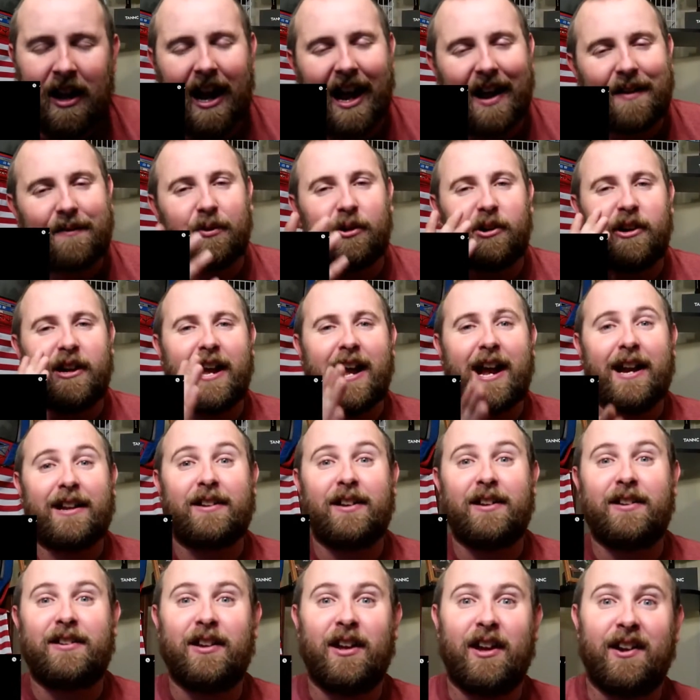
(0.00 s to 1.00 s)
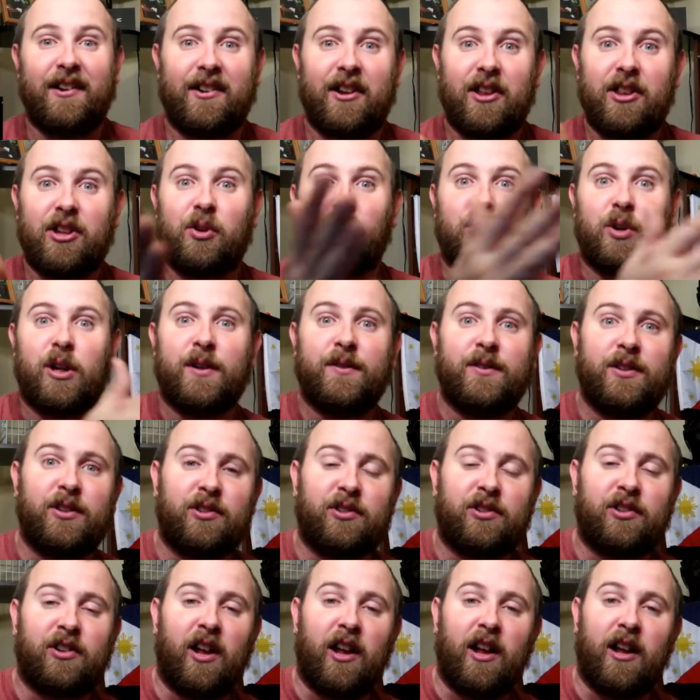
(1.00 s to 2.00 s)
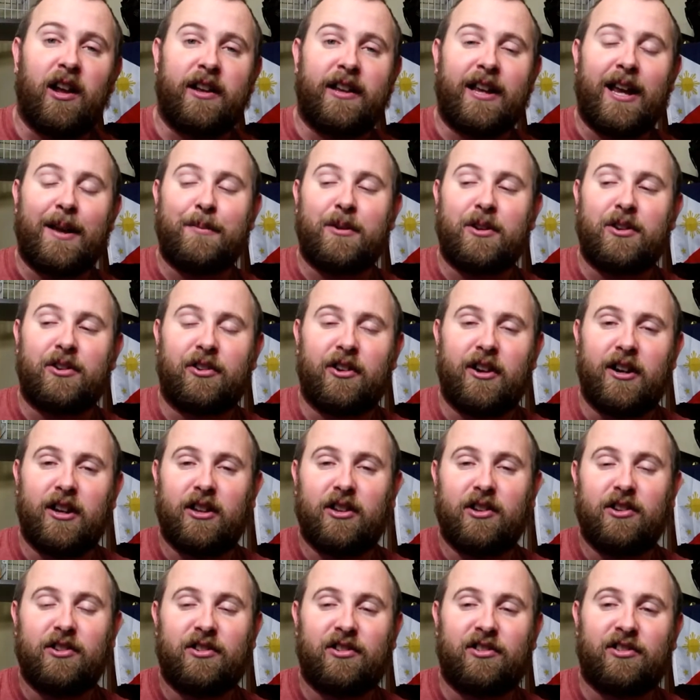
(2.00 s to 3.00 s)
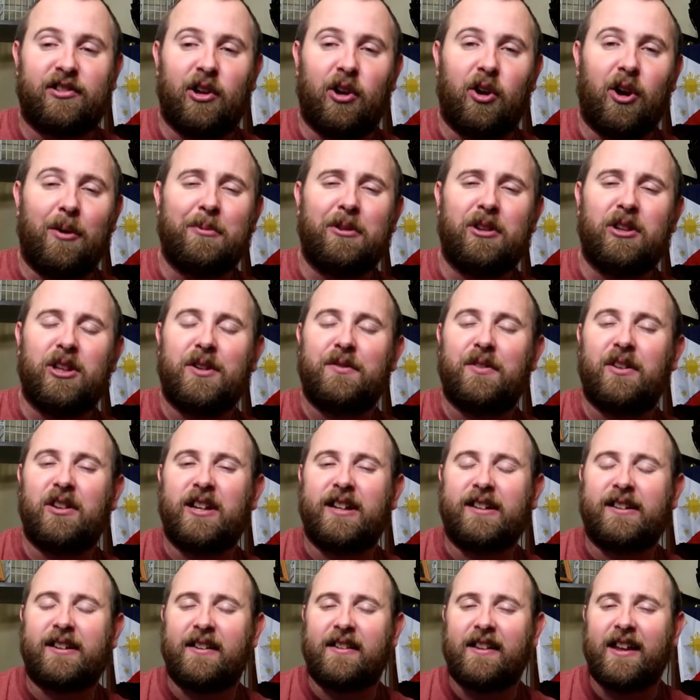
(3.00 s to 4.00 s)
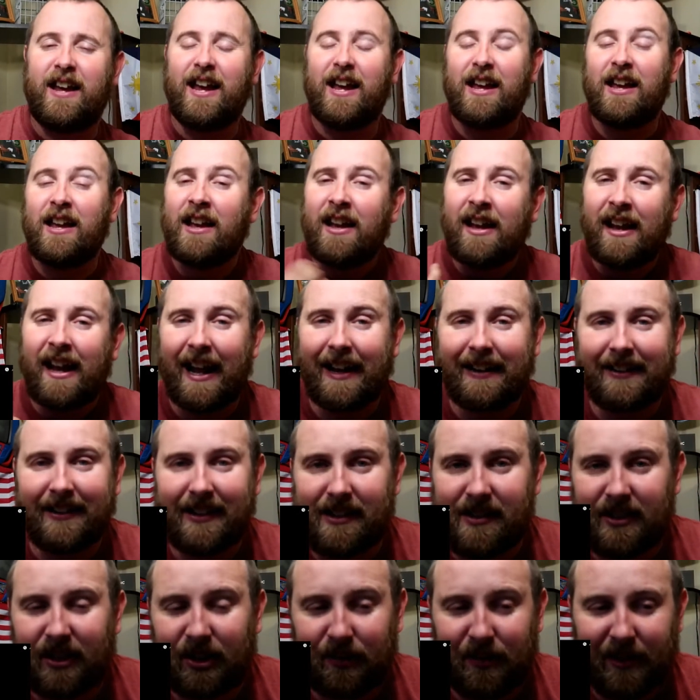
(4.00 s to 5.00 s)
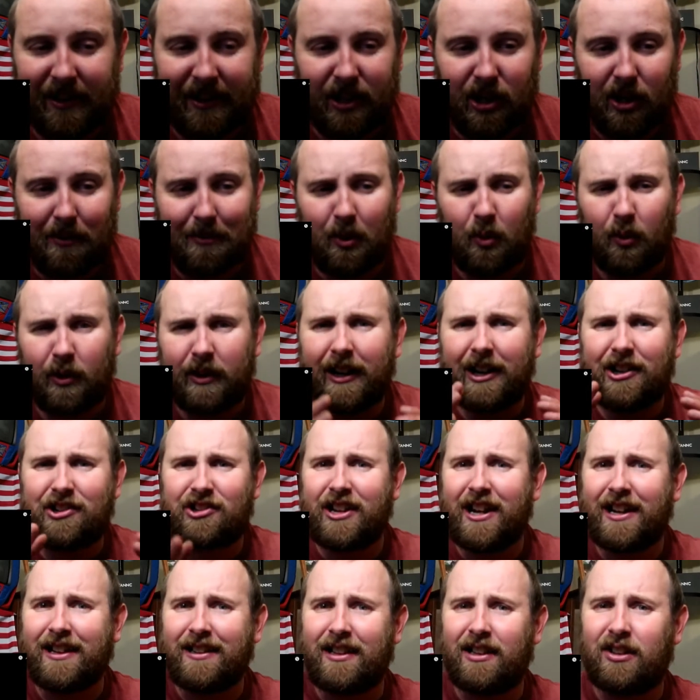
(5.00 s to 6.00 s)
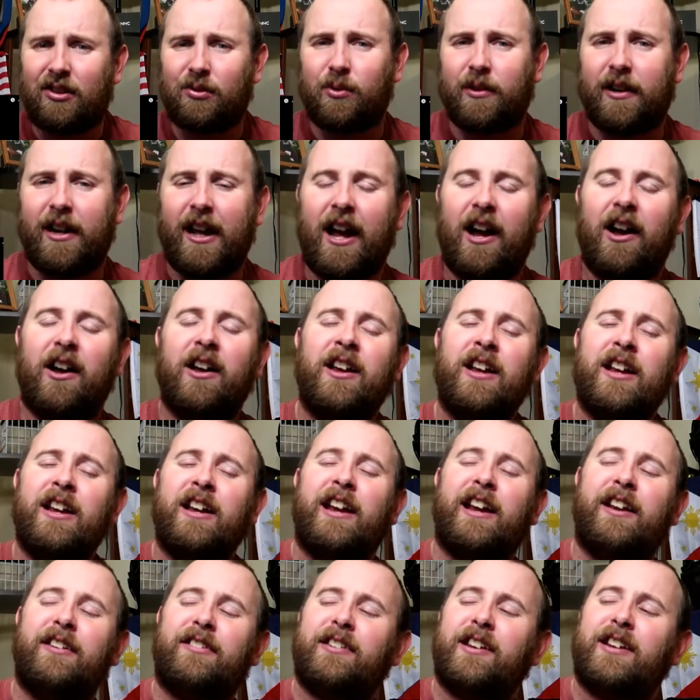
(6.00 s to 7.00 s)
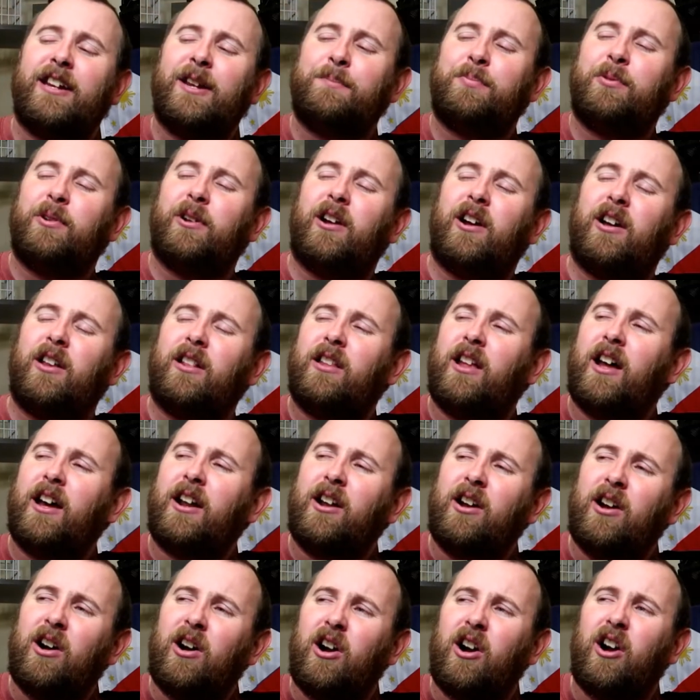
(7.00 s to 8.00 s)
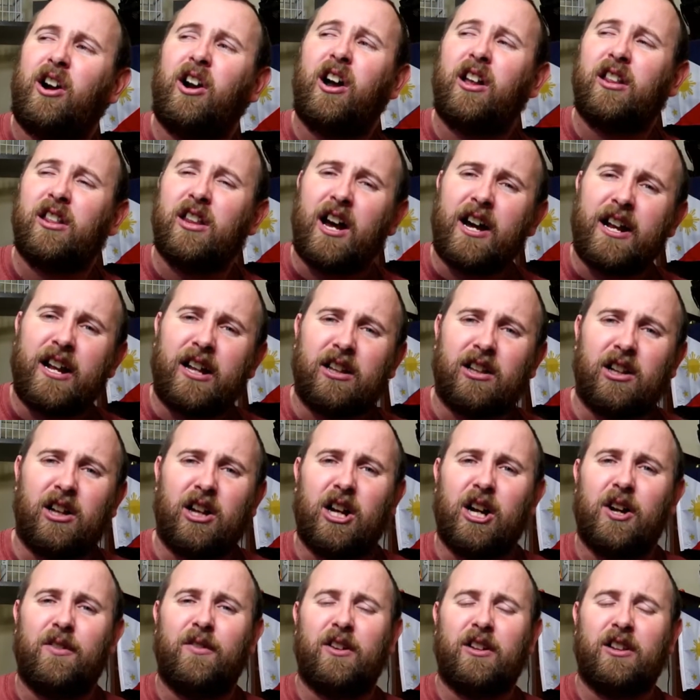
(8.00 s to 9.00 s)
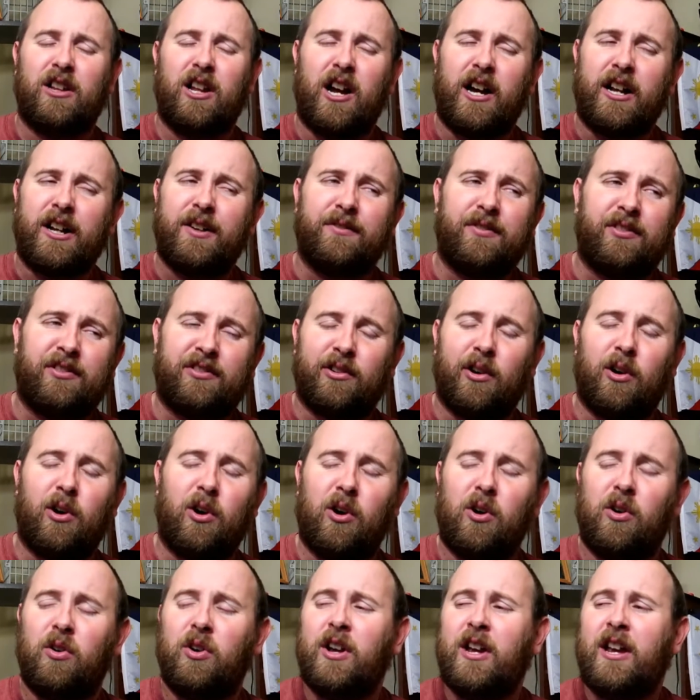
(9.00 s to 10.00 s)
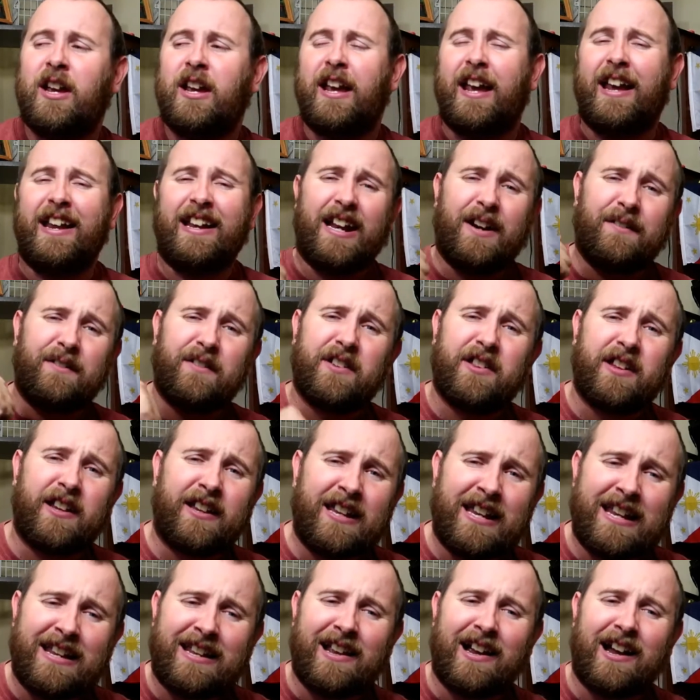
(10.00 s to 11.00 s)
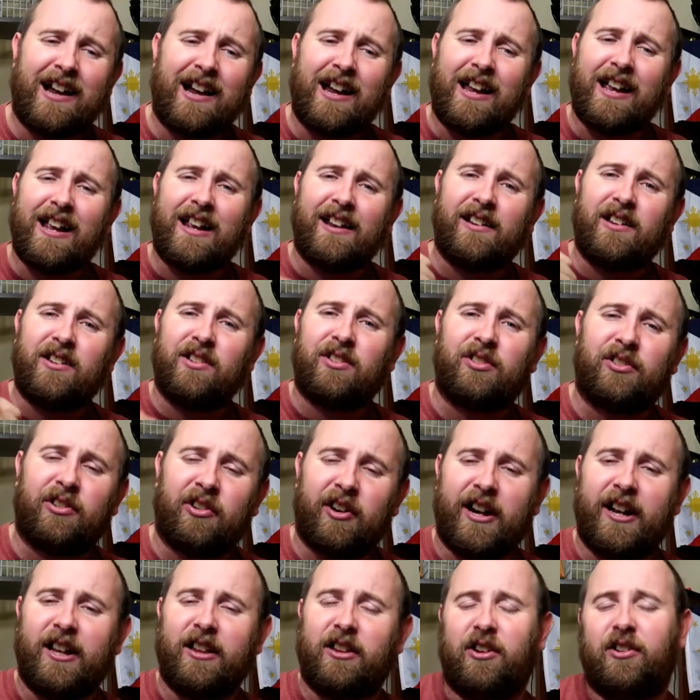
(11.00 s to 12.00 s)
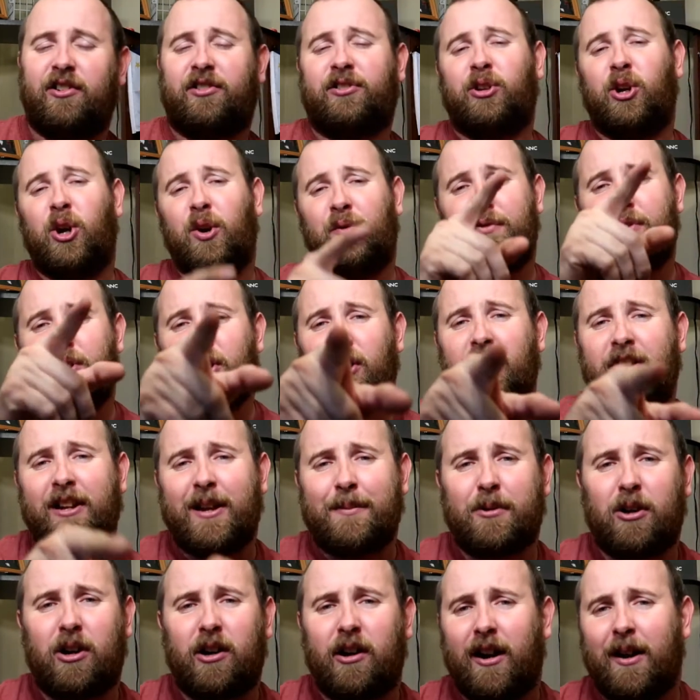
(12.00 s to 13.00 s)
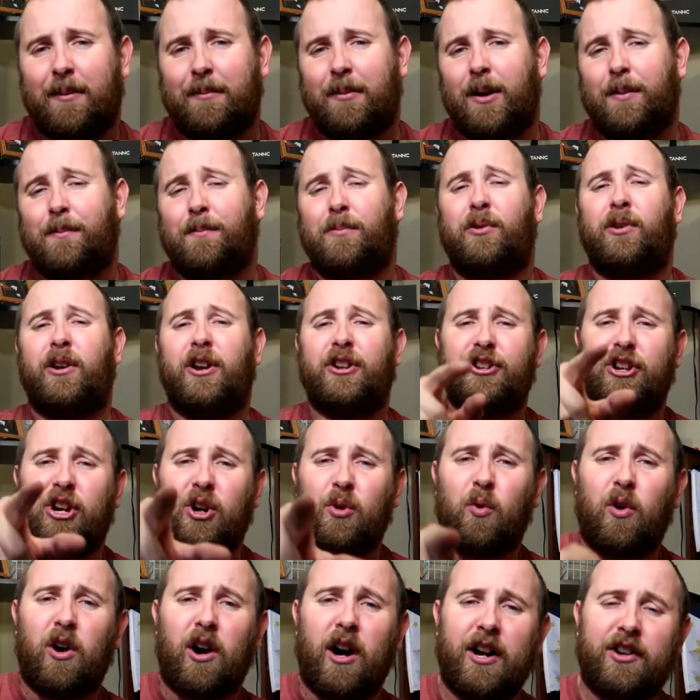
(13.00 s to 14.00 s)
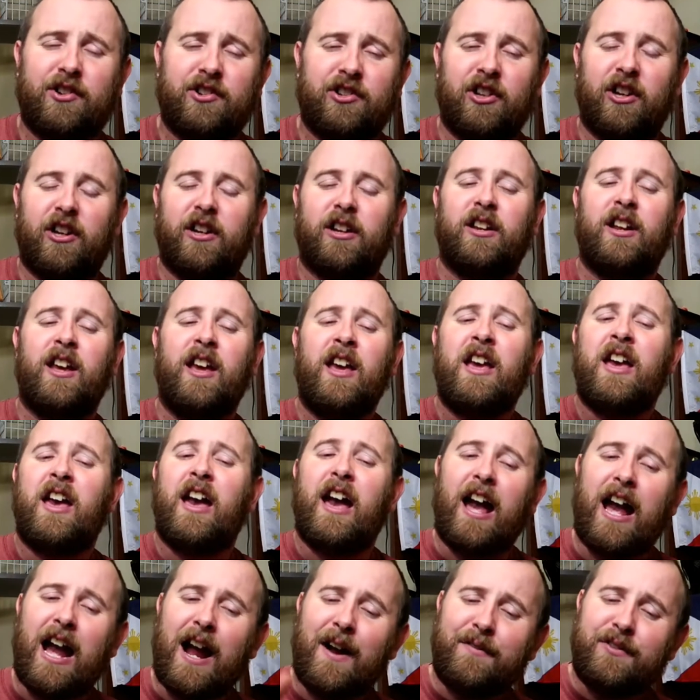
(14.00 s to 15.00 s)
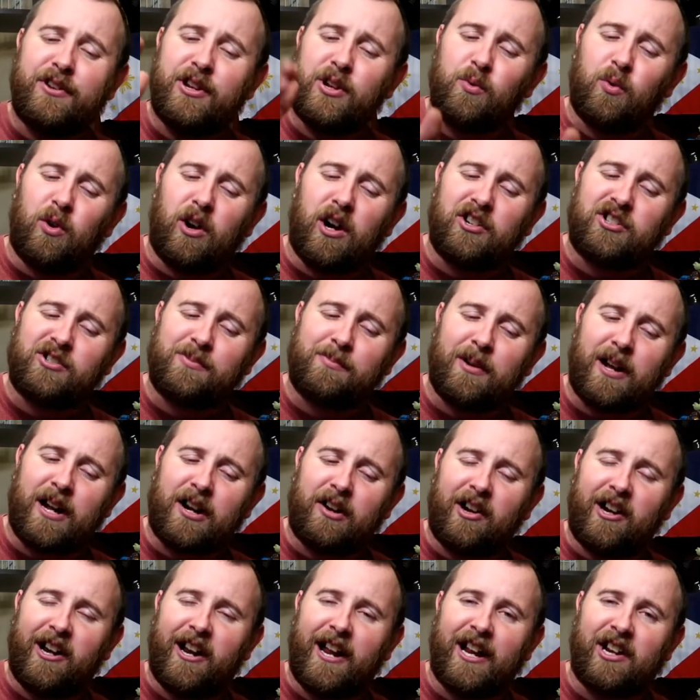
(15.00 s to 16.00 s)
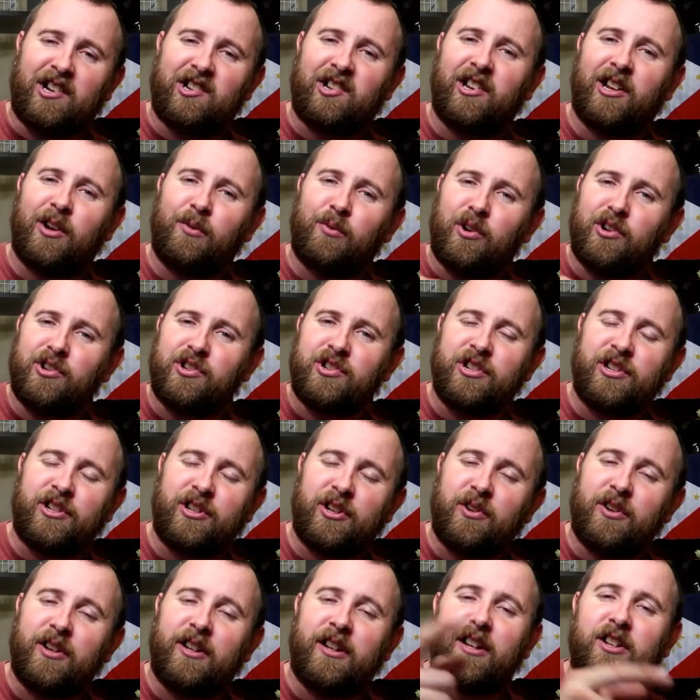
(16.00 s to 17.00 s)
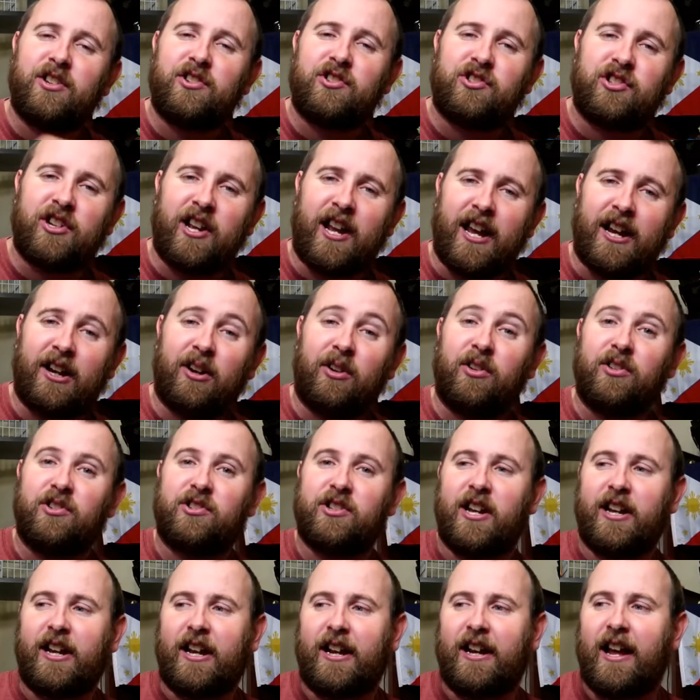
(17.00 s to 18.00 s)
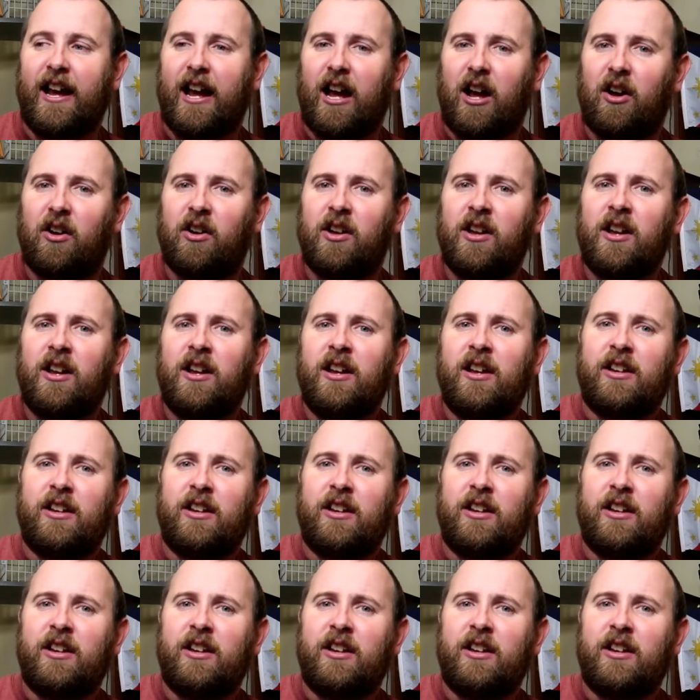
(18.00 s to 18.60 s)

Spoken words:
I've reacted to another one of his gaming trailers, so I'm going to leave a link to that at the end of this video, but we're going to check this one out. He said he put a lot of heart, a lot of love, a lot of soul, and everything he got into this trailer. So if you're an MRA member and you're watching, after you watch my reaction, I want you to go to his channel and check it out.